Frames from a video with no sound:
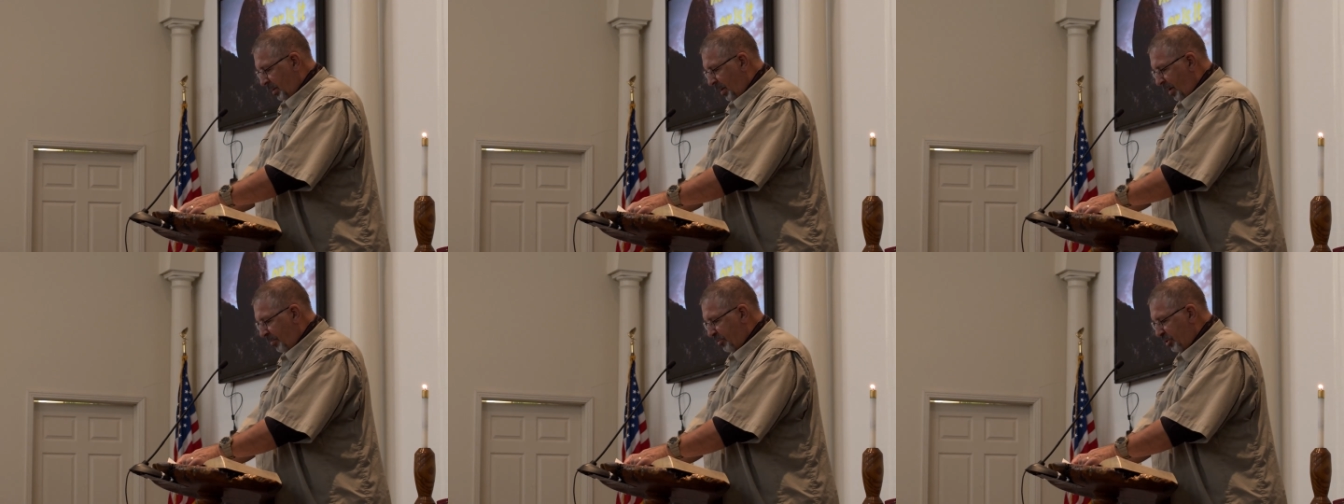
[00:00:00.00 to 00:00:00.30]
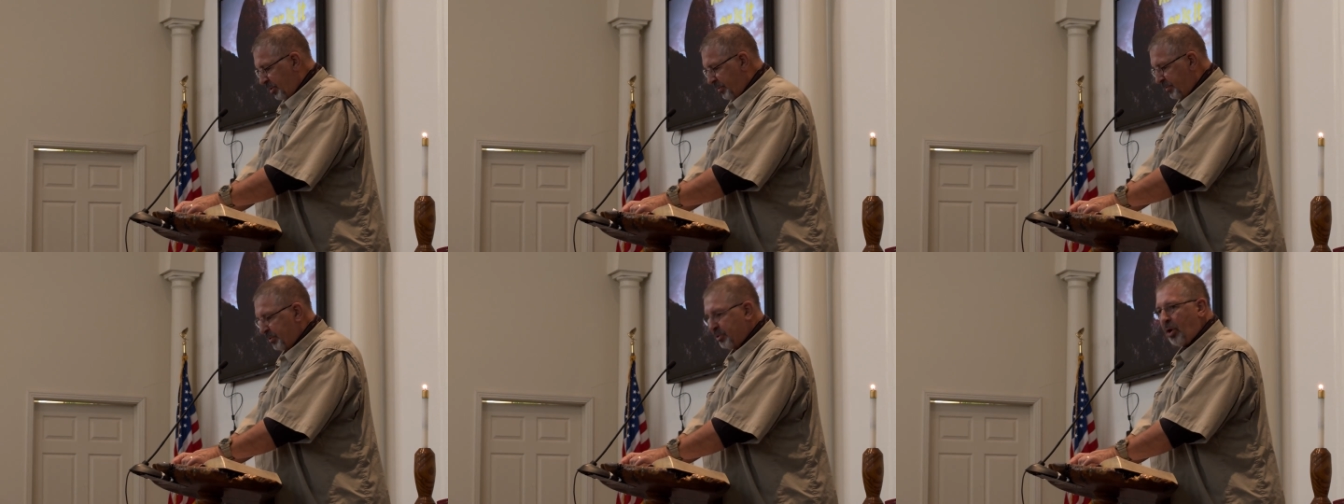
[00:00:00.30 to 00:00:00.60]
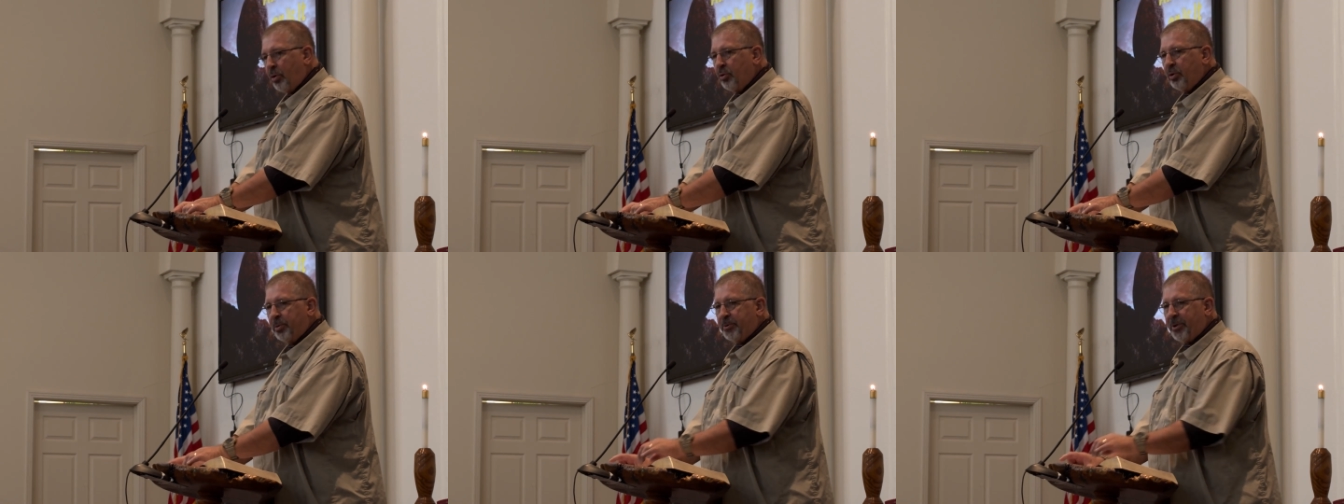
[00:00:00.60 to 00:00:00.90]
How many of you
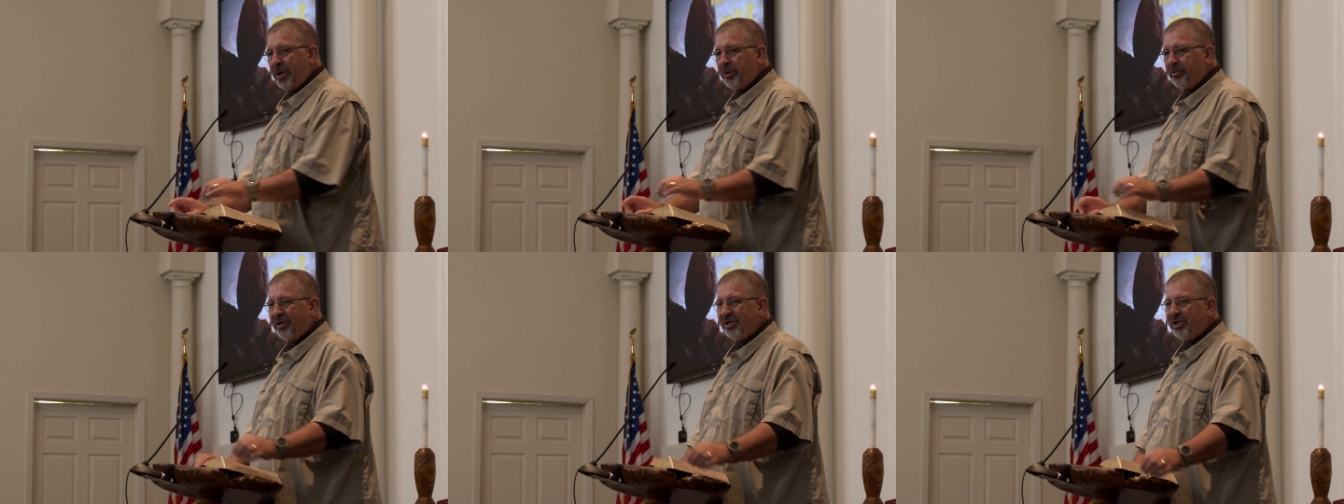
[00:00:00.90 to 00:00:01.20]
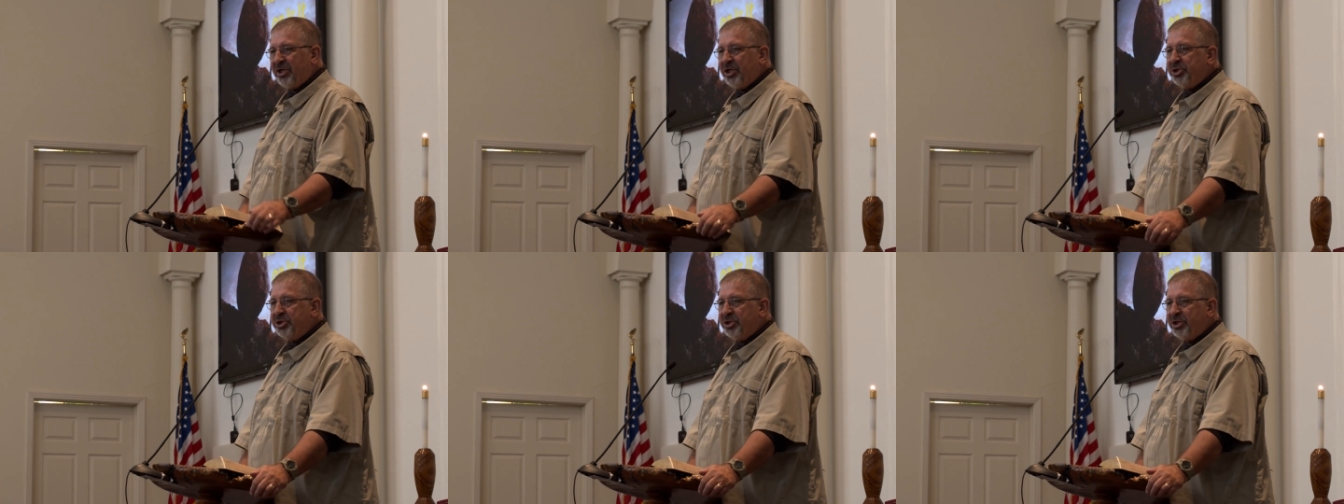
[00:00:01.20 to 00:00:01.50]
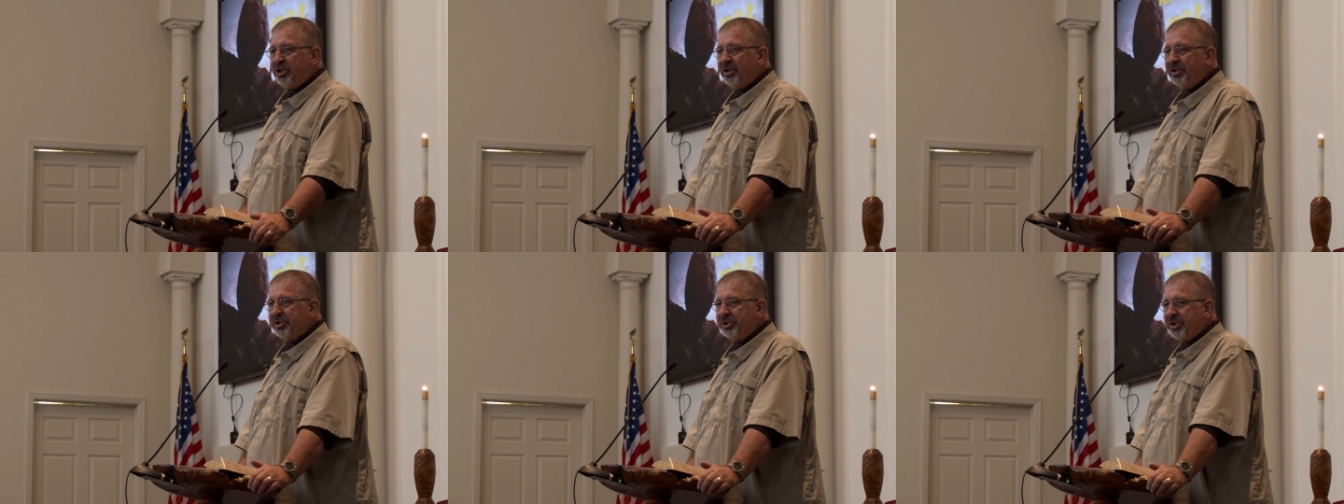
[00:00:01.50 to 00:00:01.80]
know who Frederick
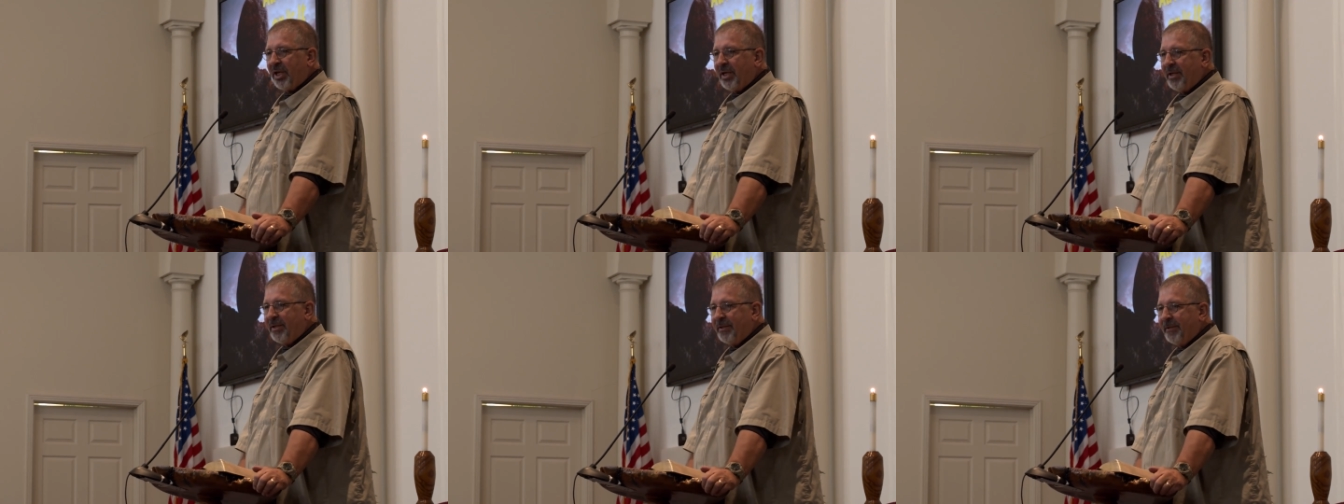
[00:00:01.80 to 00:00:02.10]
Nietzsche is?